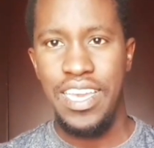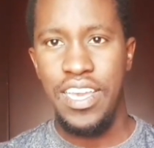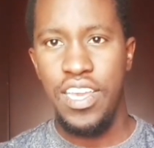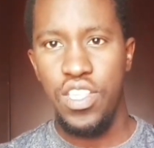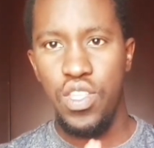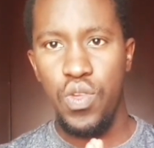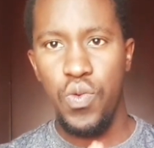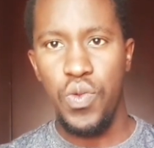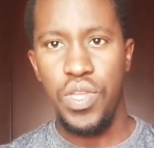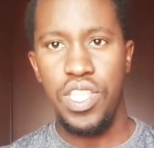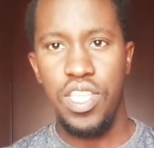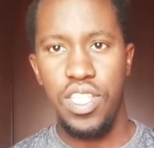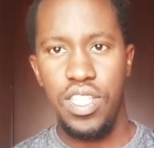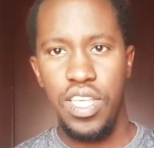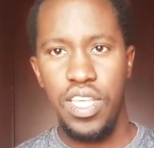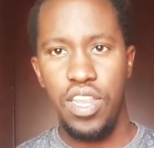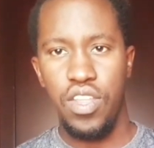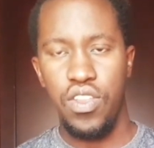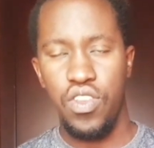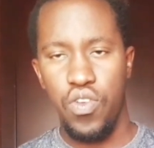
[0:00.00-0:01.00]
So we
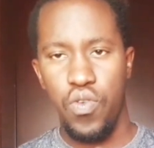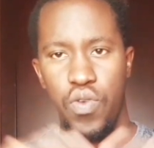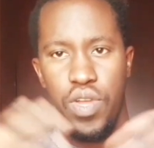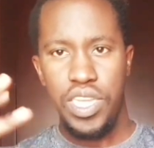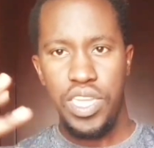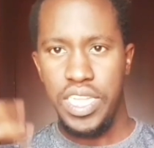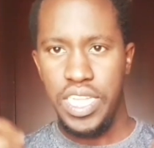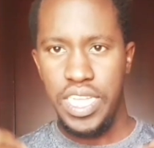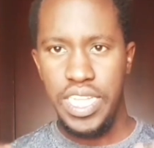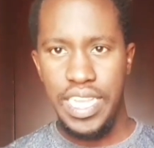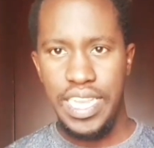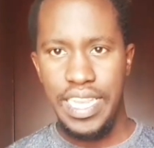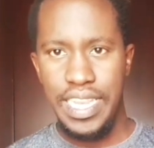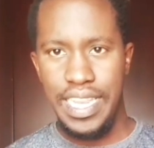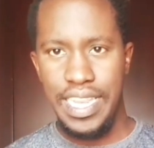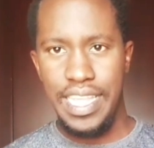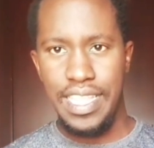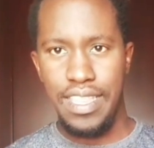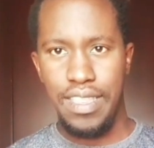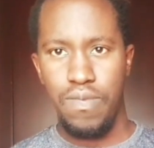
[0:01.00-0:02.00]
decided, you know what,
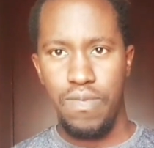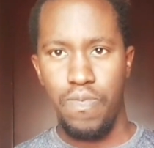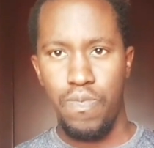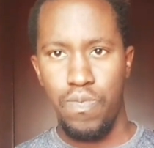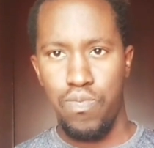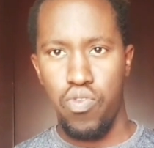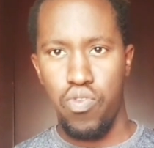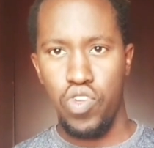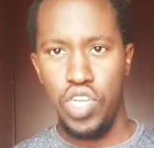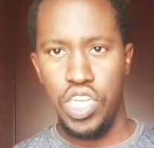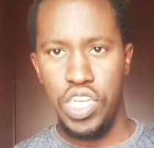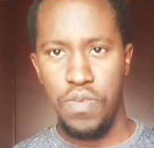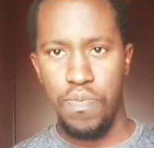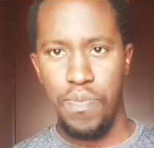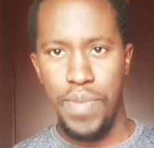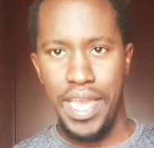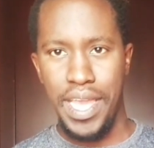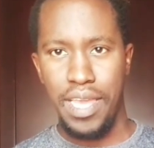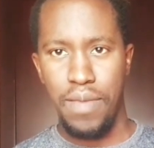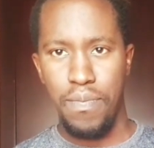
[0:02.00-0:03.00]
let's push it
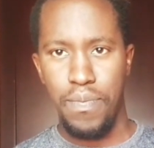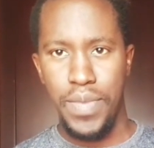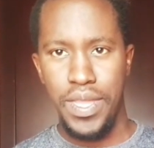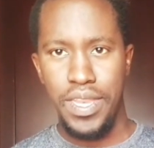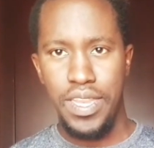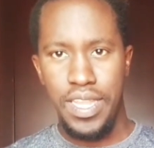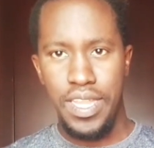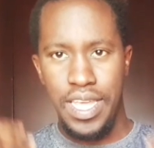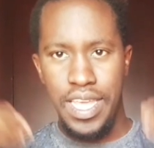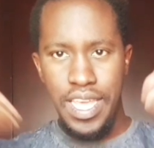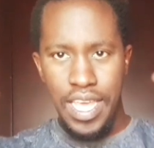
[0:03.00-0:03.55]
back a bit